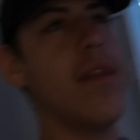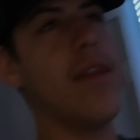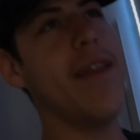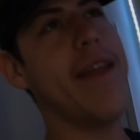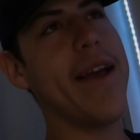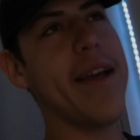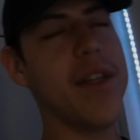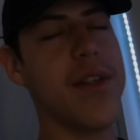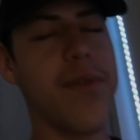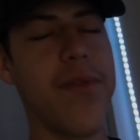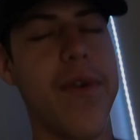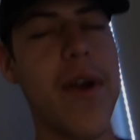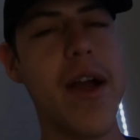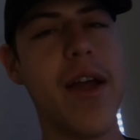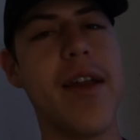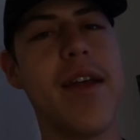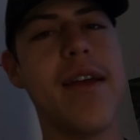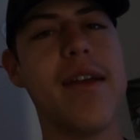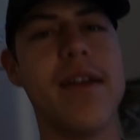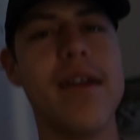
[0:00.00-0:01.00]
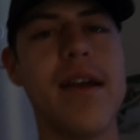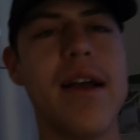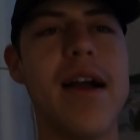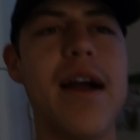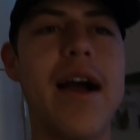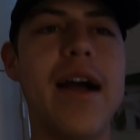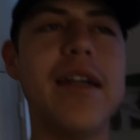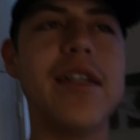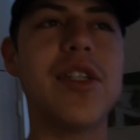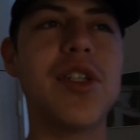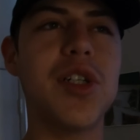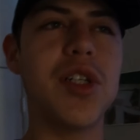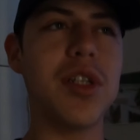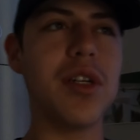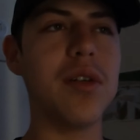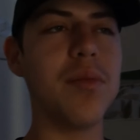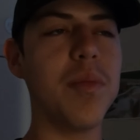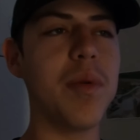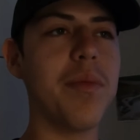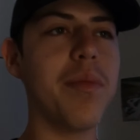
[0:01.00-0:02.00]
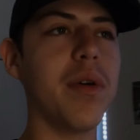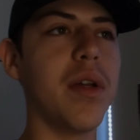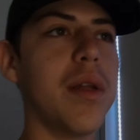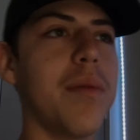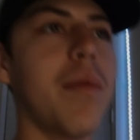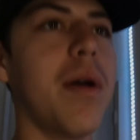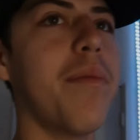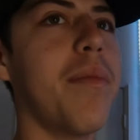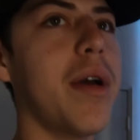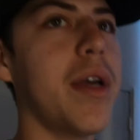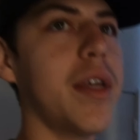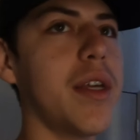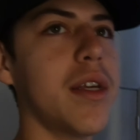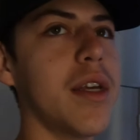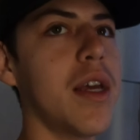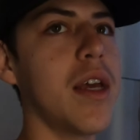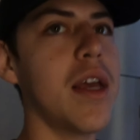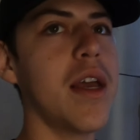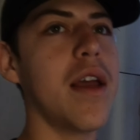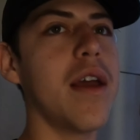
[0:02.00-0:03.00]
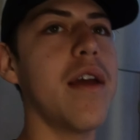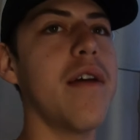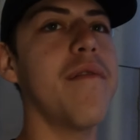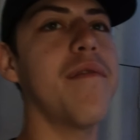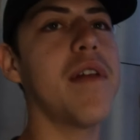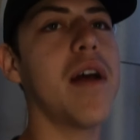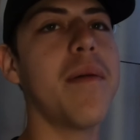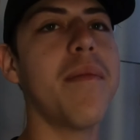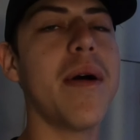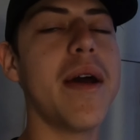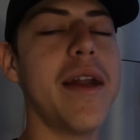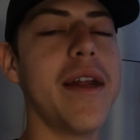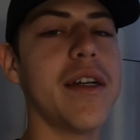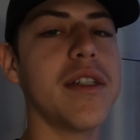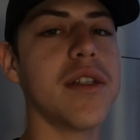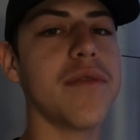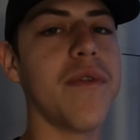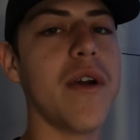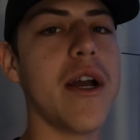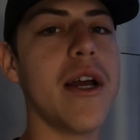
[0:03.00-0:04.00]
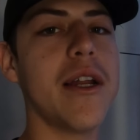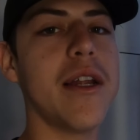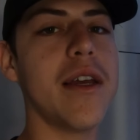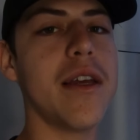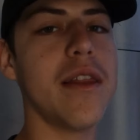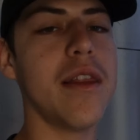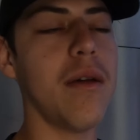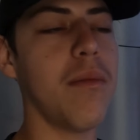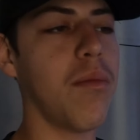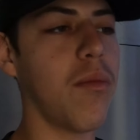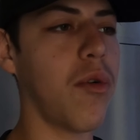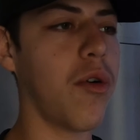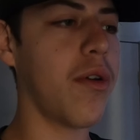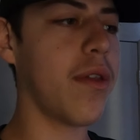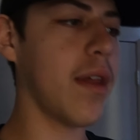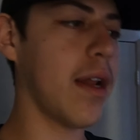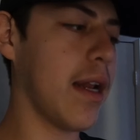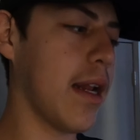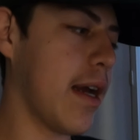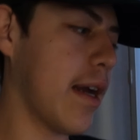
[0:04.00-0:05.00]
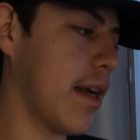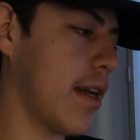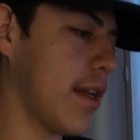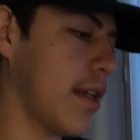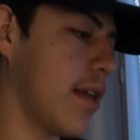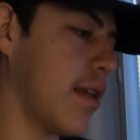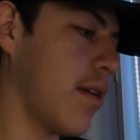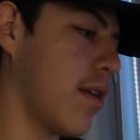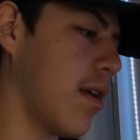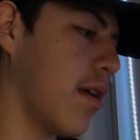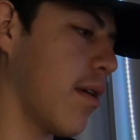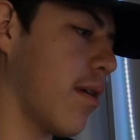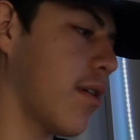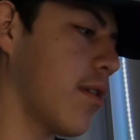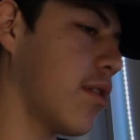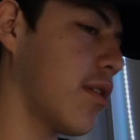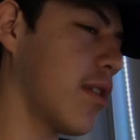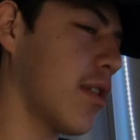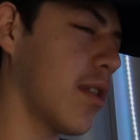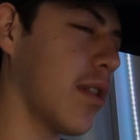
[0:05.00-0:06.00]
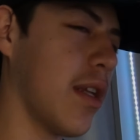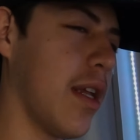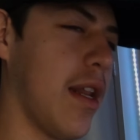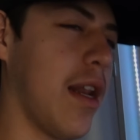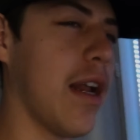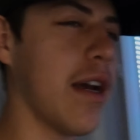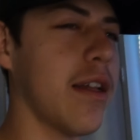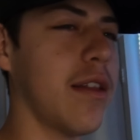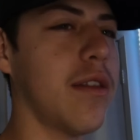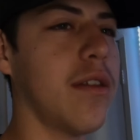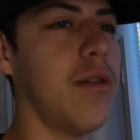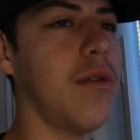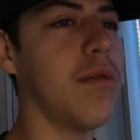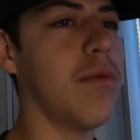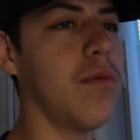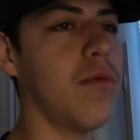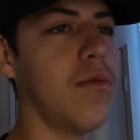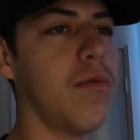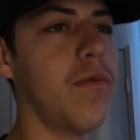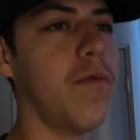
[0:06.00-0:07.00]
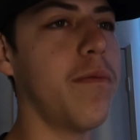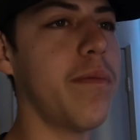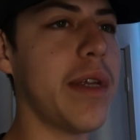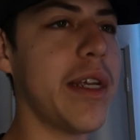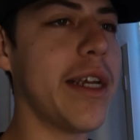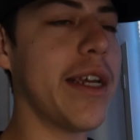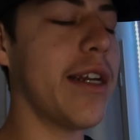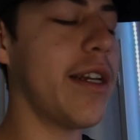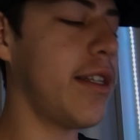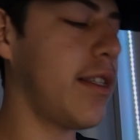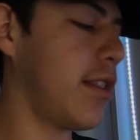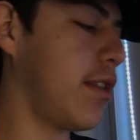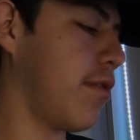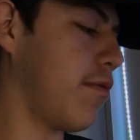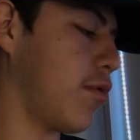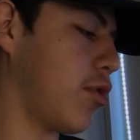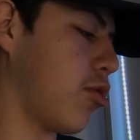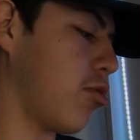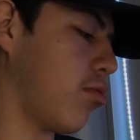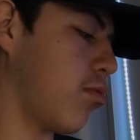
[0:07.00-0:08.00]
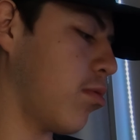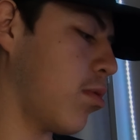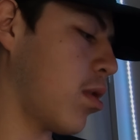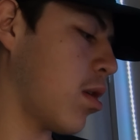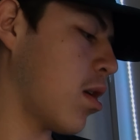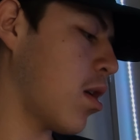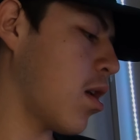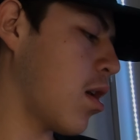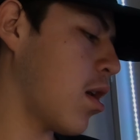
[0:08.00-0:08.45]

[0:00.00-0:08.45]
next Friday, I should be building my bike if not by next Friday, then more than likely in like the beginnings of June.